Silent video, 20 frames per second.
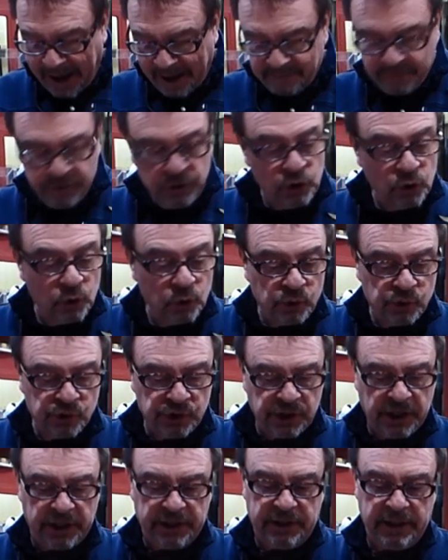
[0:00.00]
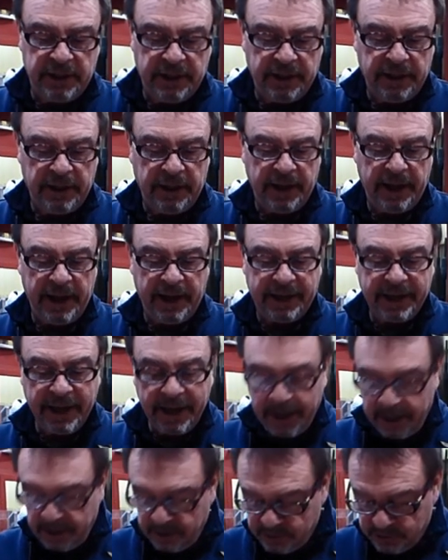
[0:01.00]
have used a
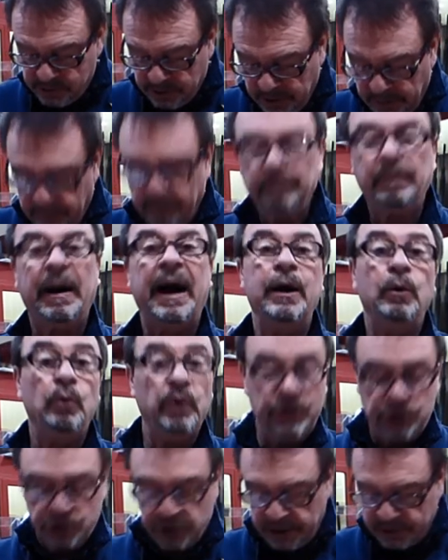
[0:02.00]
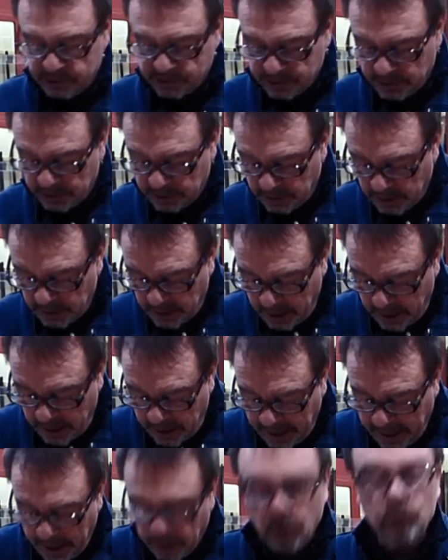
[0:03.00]
case by Winchester,
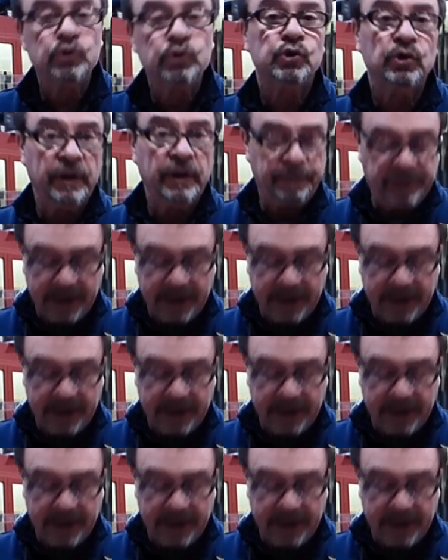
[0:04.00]
and also the